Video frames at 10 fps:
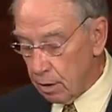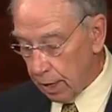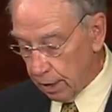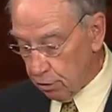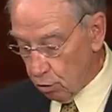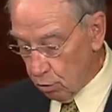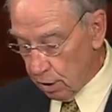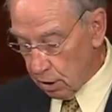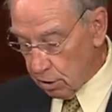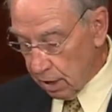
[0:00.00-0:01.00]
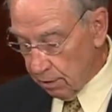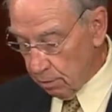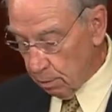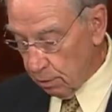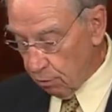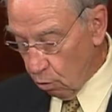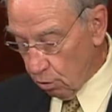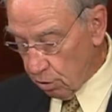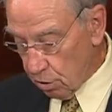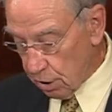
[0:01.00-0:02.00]
and do this even before
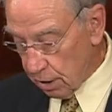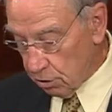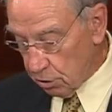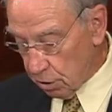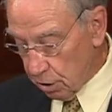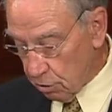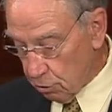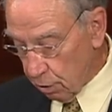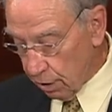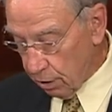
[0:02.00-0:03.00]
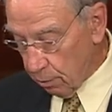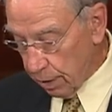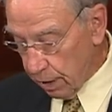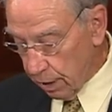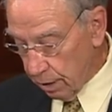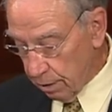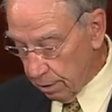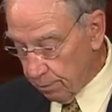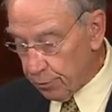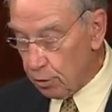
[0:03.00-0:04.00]
the Senate Judiciary Committee
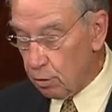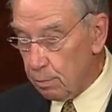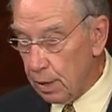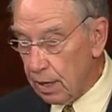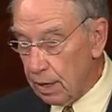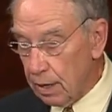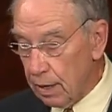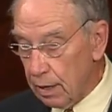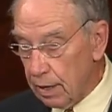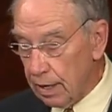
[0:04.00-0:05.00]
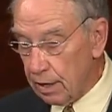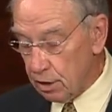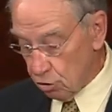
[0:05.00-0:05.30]
could begin its